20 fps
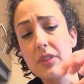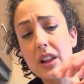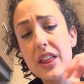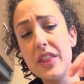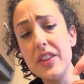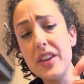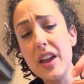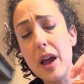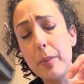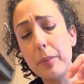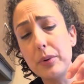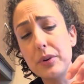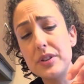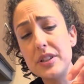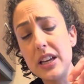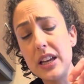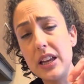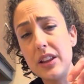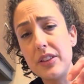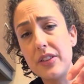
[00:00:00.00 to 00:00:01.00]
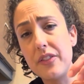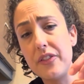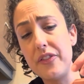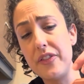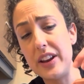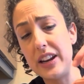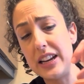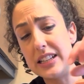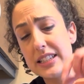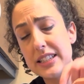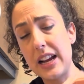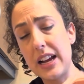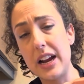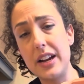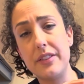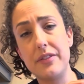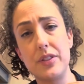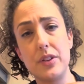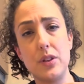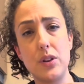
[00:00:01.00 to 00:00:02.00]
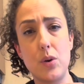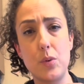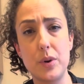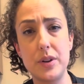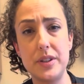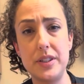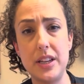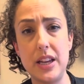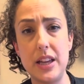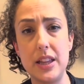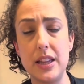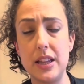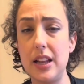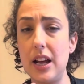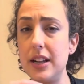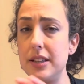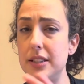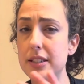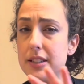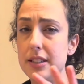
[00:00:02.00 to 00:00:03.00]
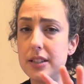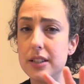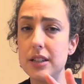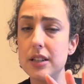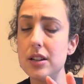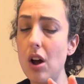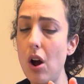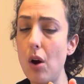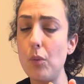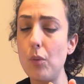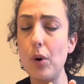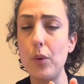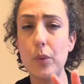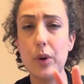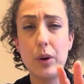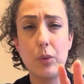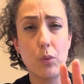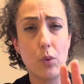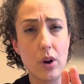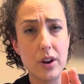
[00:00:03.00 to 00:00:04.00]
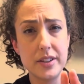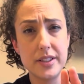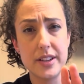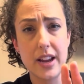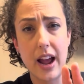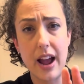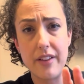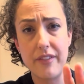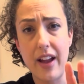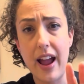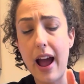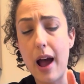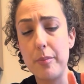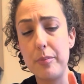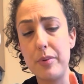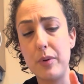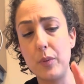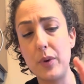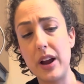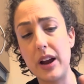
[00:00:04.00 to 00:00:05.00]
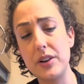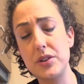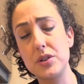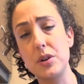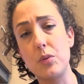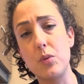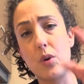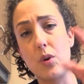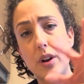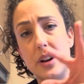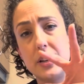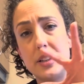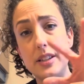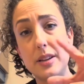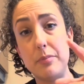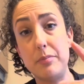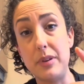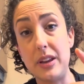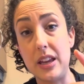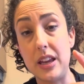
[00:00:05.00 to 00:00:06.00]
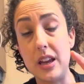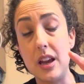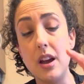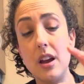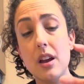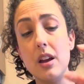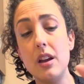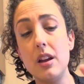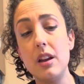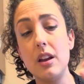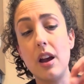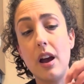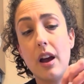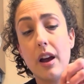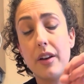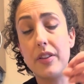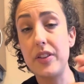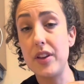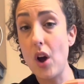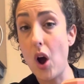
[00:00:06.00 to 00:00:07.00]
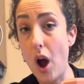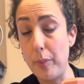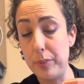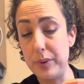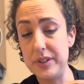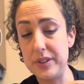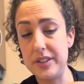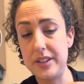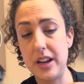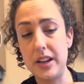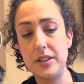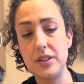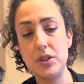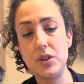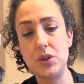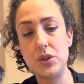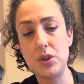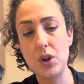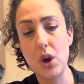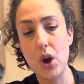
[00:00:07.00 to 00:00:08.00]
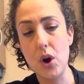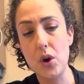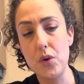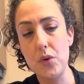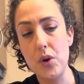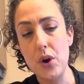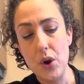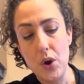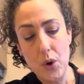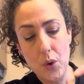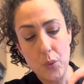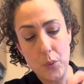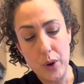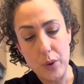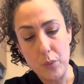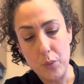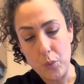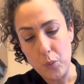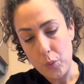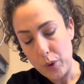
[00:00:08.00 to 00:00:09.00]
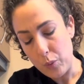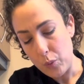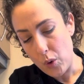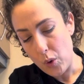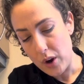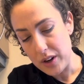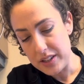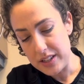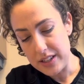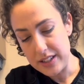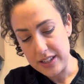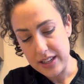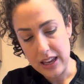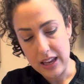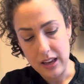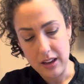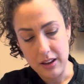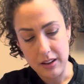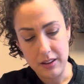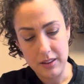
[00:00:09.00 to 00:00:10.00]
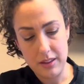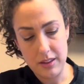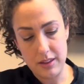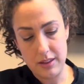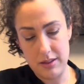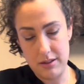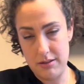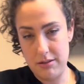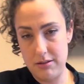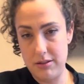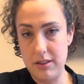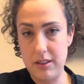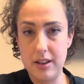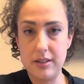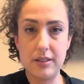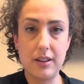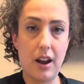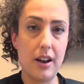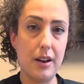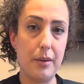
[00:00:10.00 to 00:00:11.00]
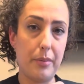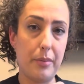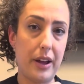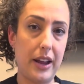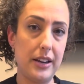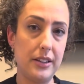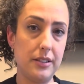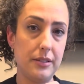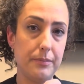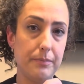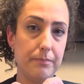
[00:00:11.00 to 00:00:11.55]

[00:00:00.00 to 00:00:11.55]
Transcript: the upper teeth fit inside of the lower teeth, and that's not what we want to have happen. We actually want it to be the opposite. So we want to see this kind of bite,